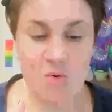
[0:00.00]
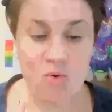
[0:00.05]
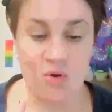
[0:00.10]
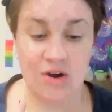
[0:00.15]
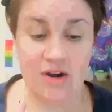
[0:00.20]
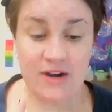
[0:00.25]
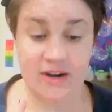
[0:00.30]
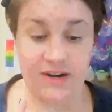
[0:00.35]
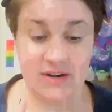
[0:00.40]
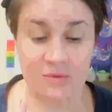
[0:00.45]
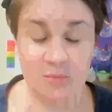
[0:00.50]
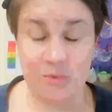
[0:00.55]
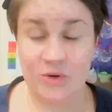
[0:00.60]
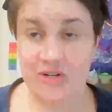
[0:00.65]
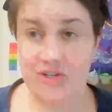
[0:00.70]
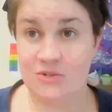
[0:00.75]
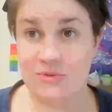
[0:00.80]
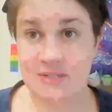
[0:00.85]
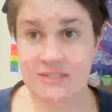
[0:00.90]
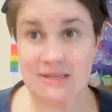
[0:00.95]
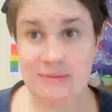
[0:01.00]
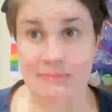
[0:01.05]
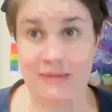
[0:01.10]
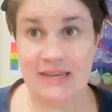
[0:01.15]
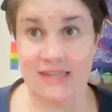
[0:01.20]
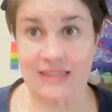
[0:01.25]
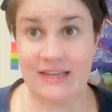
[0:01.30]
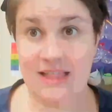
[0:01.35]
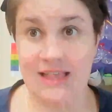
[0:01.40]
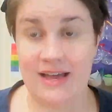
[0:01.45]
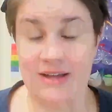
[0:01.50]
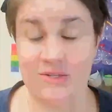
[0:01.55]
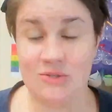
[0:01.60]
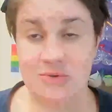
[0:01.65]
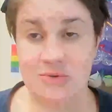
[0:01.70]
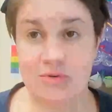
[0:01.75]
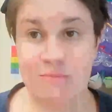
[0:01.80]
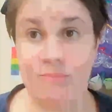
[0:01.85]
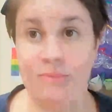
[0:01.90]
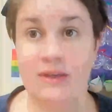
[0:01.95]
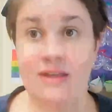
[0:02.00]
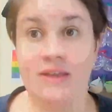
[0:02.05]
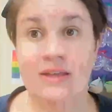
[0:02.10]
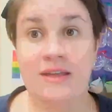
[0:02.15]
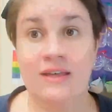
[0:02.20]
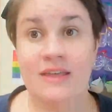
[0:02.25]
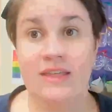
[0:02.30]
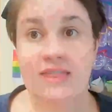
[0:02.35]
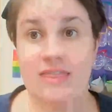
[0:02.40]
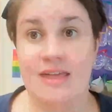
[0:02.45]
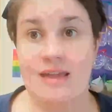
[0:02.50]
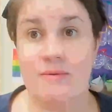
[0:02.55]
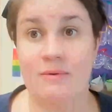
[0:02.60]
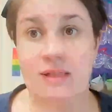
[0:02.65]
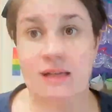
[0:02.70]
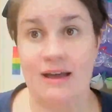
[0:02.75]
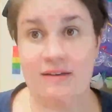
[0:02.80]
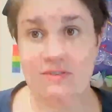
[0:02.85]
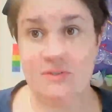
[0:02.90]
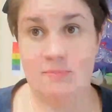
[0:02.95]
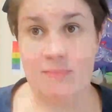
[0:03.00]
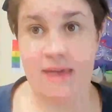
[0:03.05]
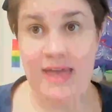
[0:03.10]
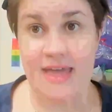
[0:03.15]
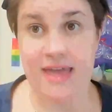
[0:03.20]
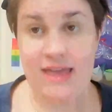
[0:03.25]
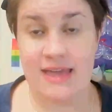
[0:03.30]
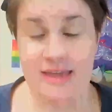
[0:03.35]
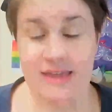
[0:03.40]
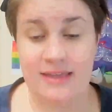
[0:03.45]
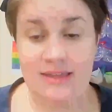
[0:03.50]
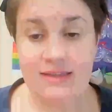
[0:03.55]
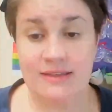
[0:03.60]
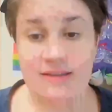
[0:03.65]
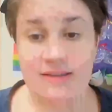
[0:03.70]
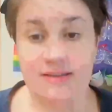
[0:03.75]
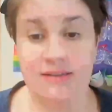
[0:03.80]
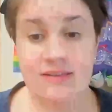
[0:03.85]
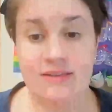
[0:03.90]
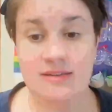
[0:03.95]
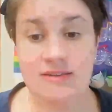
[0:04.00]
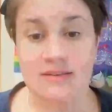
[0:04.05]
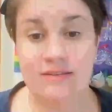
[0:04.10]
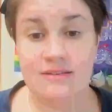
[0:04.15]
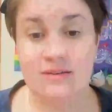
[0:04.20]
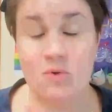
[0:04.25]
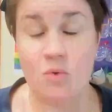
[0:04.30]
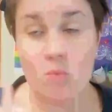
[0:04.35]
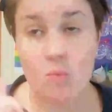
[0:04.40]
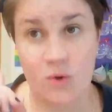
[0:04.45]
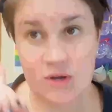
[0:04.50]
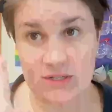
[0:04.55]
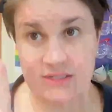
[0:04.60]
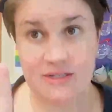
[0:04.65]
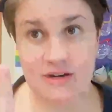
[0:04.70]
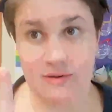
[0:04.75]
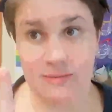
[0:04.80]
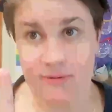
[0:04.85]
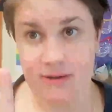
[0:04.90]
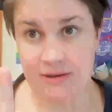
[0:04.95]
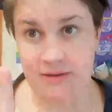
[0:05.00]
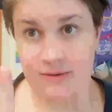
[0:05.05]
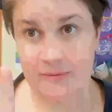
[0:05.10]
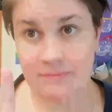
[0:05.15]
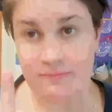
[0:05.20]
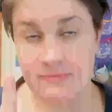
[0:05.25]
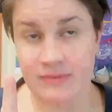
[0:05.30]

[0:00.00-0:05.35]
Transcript: or we're doing something in the classroom, they will have to pay 1 Starbucks.